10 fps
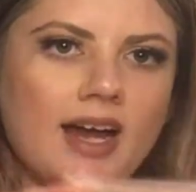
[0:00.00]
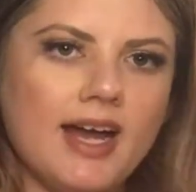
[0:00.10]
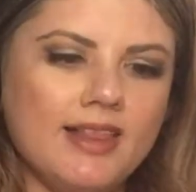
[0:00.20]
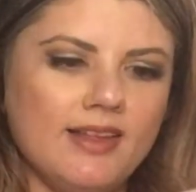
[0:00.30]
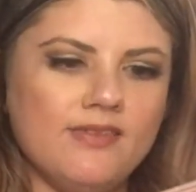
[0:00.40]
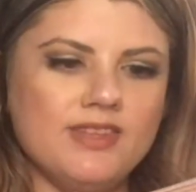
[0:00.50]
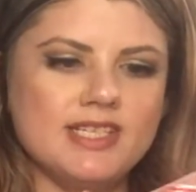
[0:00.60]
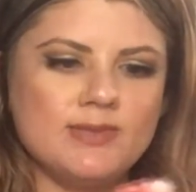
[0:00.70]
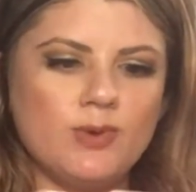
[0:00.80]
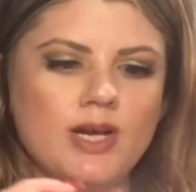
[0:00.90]
I love
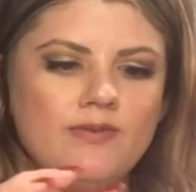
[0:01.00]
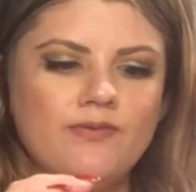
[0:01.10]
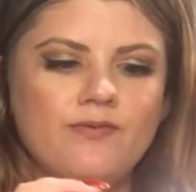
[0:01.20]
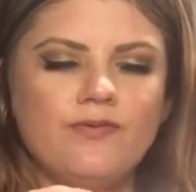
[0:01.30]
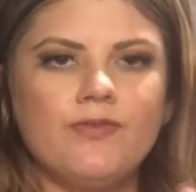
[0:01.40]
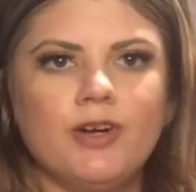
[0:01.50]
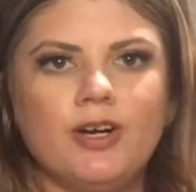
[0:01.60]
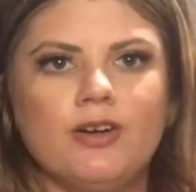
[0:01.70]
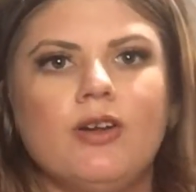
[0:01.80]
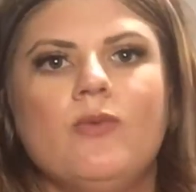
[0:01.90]
this one
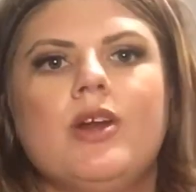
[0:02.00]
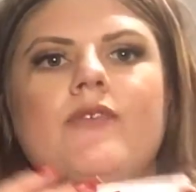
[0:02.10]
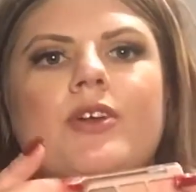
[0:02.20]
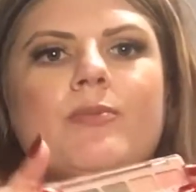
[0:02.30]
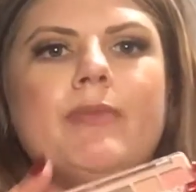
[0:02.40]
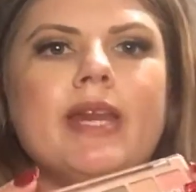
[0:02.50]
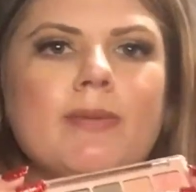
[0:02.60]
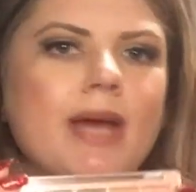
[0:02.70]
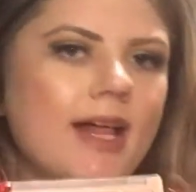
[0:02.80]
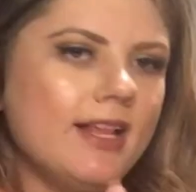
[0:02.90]
for one of her
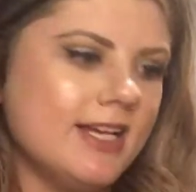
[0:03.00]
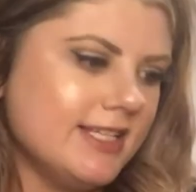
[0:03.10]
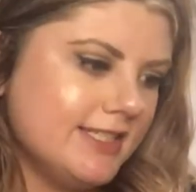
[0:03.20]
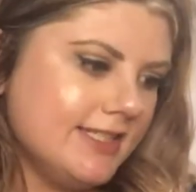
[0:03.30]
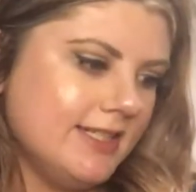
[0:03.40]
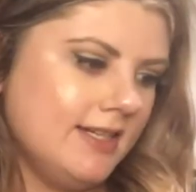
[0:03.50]
mini palettes.